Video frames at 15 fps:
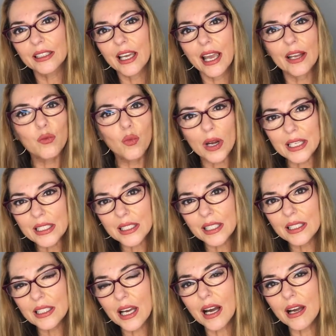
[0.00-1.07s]
and
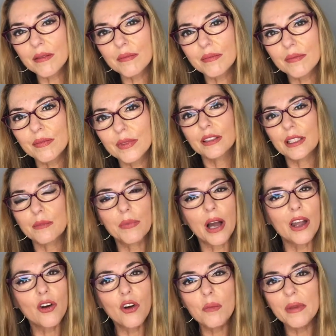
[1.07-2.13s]
wasting time, then by all